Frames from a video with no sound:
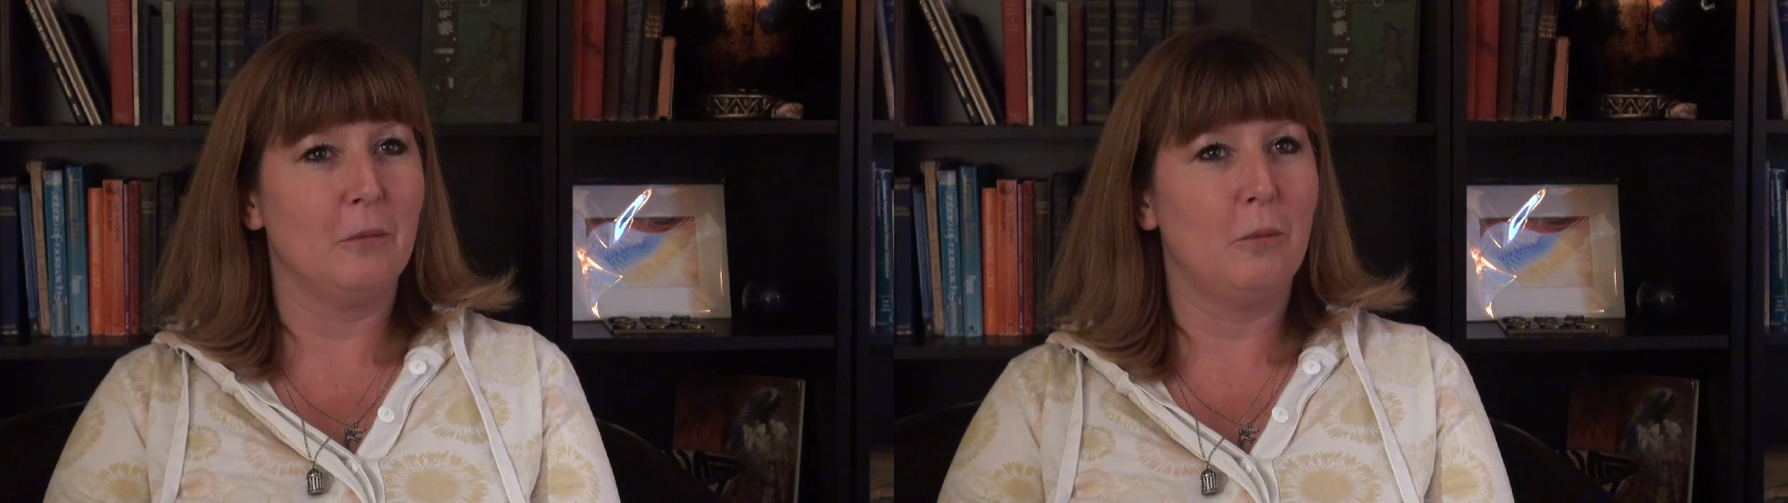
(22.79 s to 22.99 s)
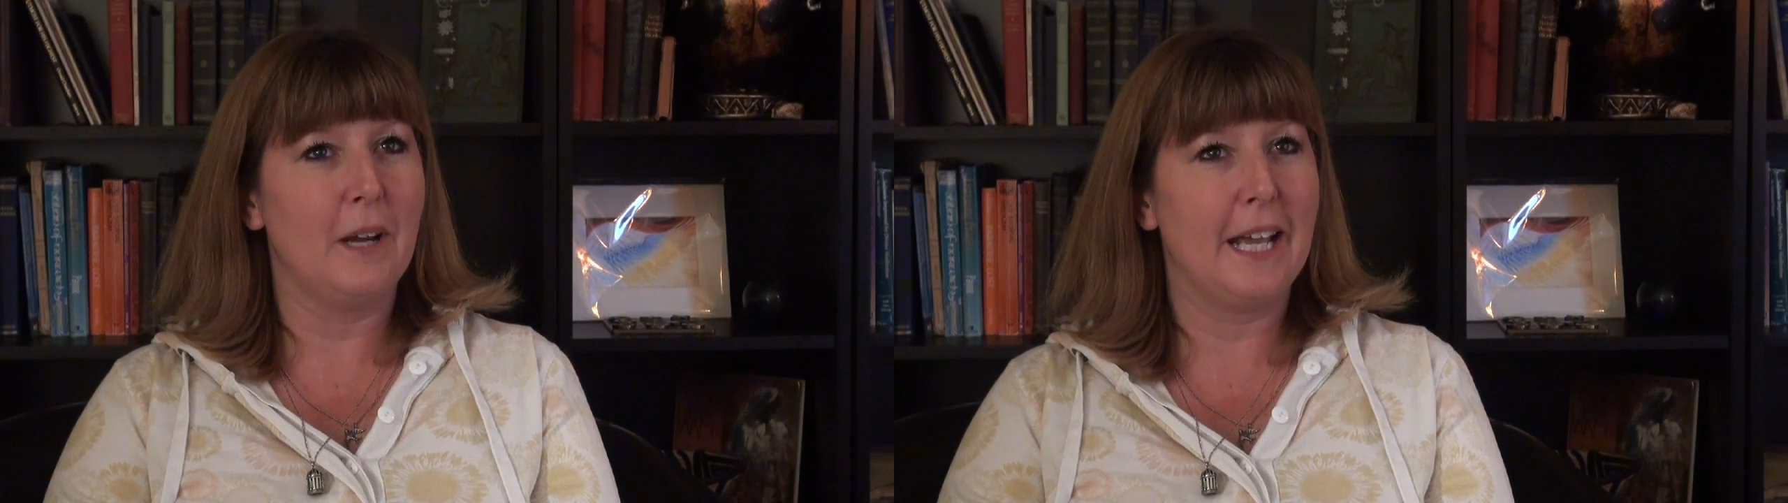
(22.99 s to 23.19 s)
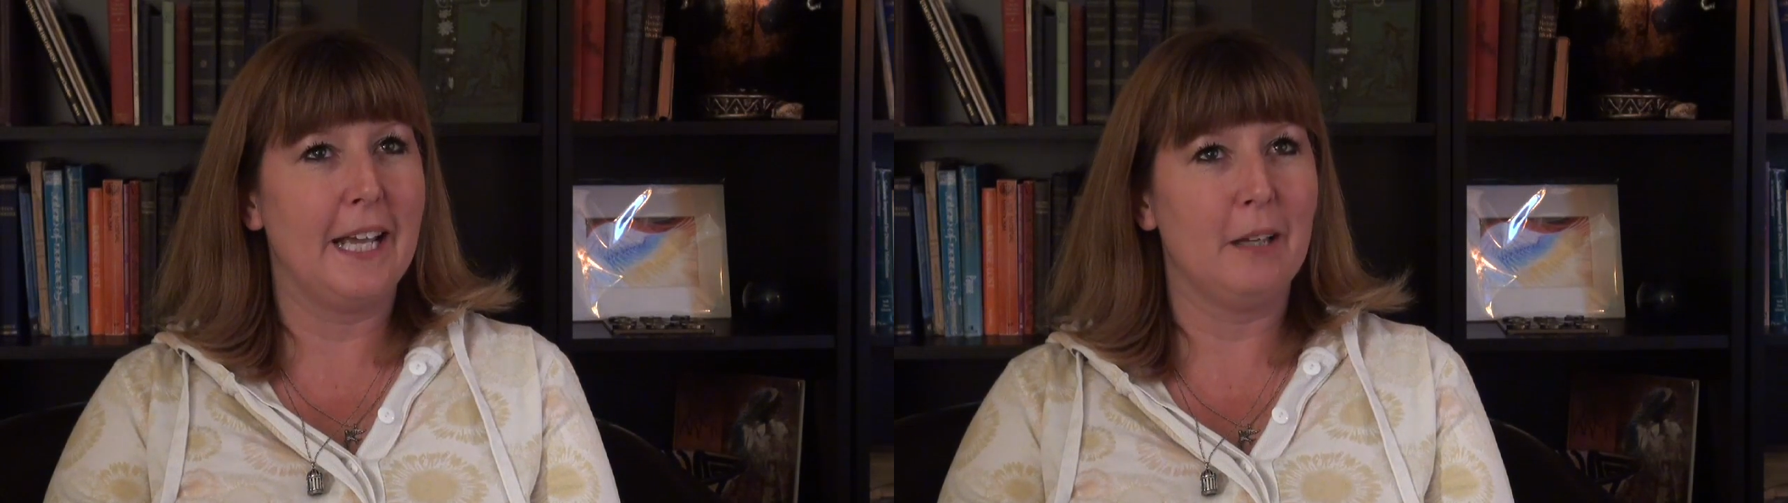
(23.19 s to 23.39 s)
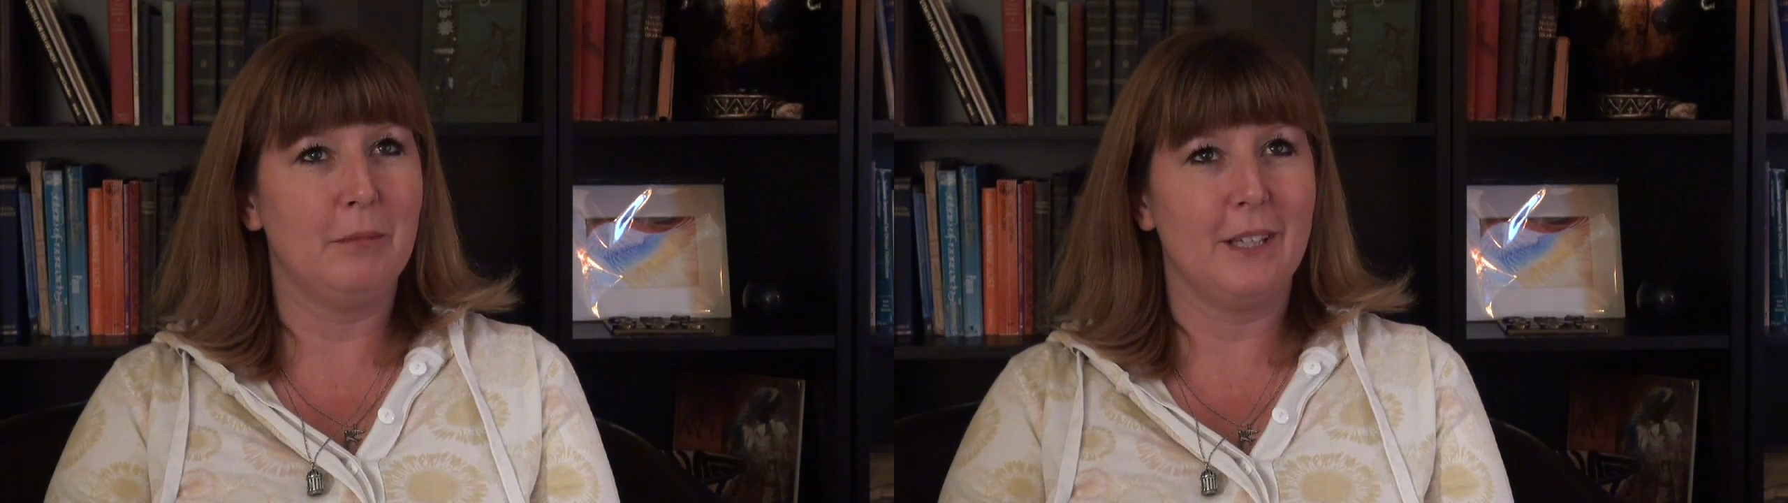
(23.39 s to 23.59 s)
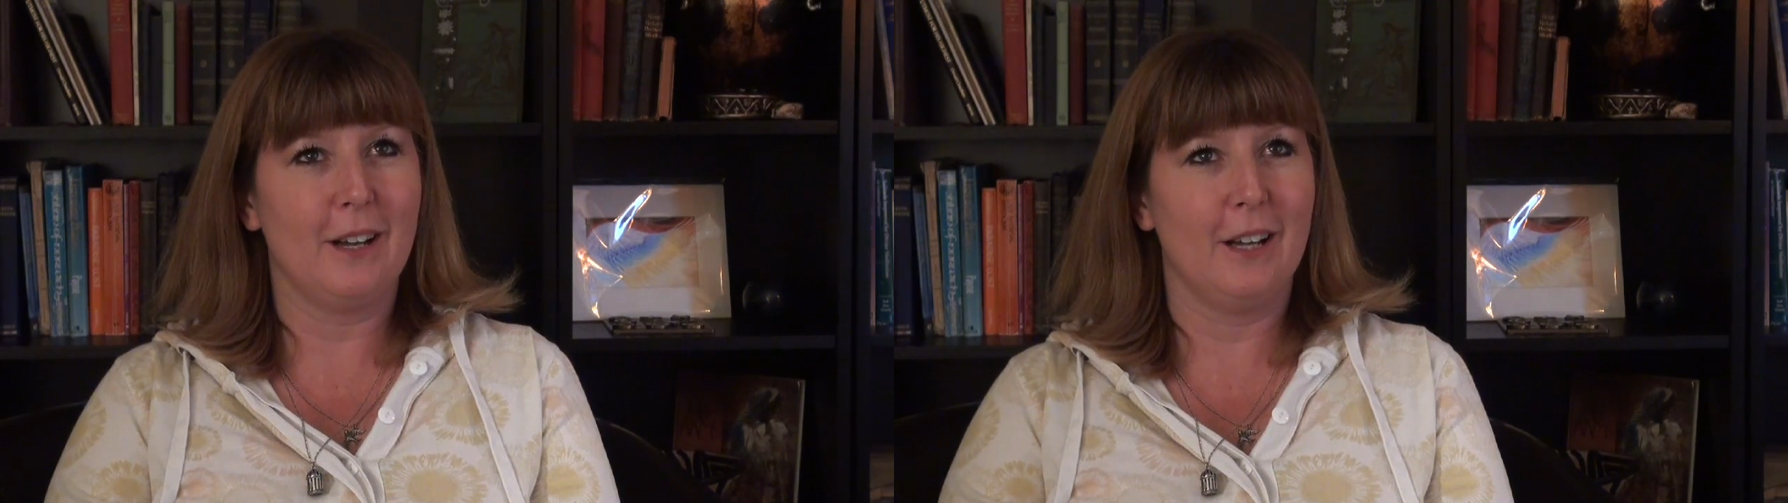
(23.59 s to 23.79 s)
way
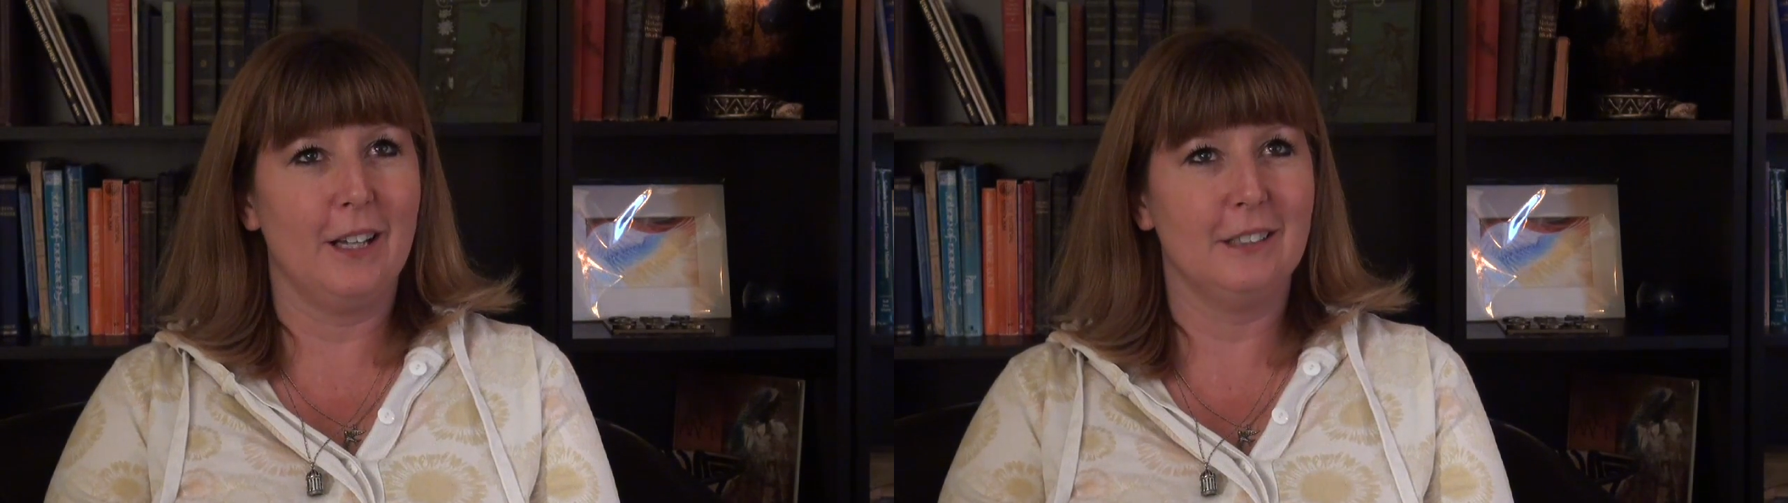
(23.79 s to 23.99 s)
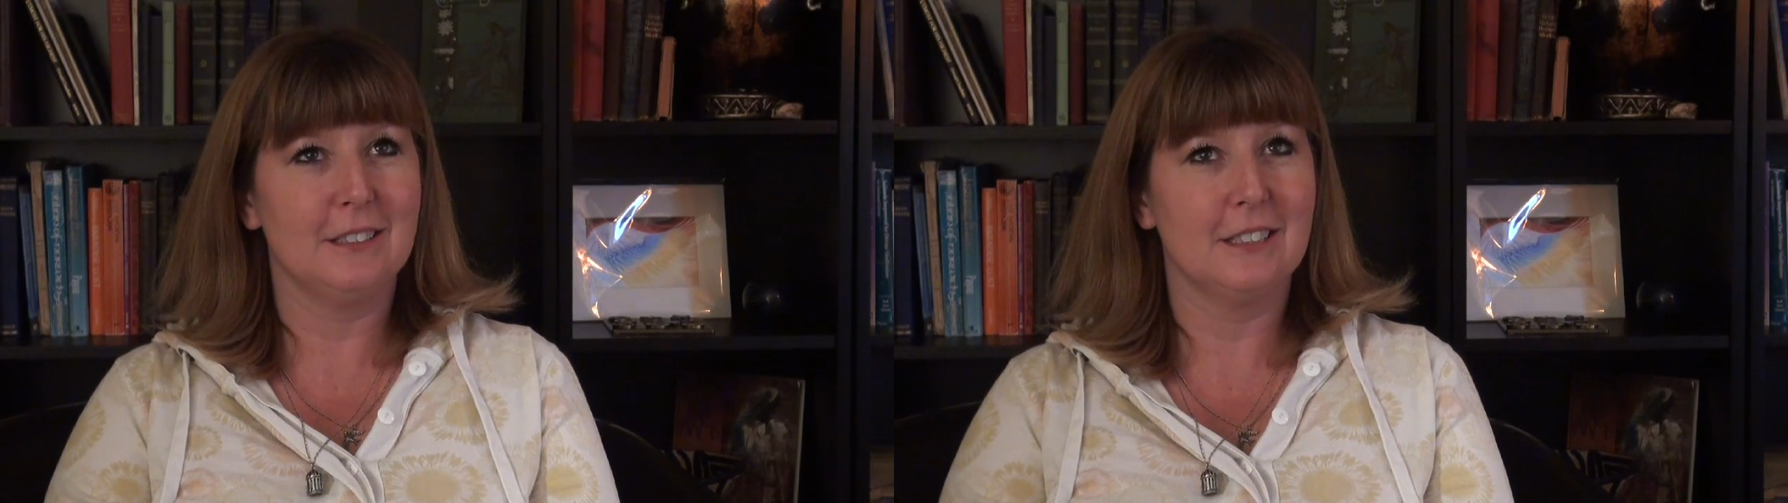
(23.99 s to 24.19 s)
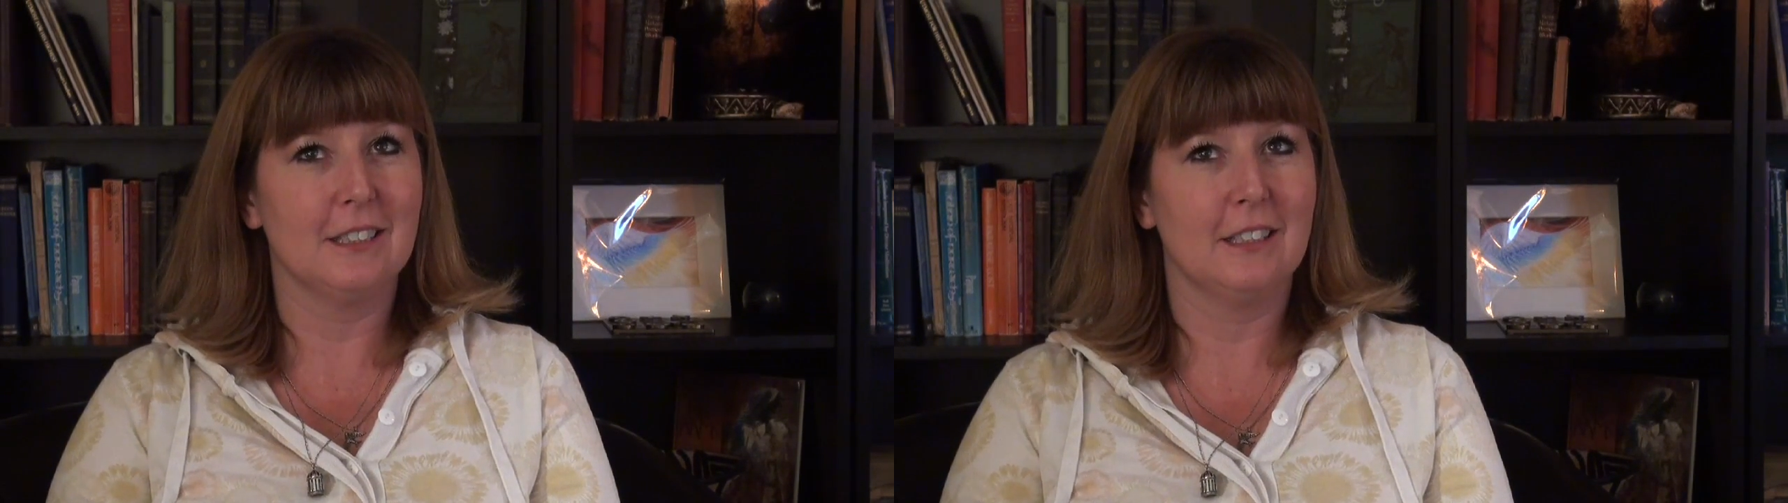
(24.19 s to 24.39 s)
beyond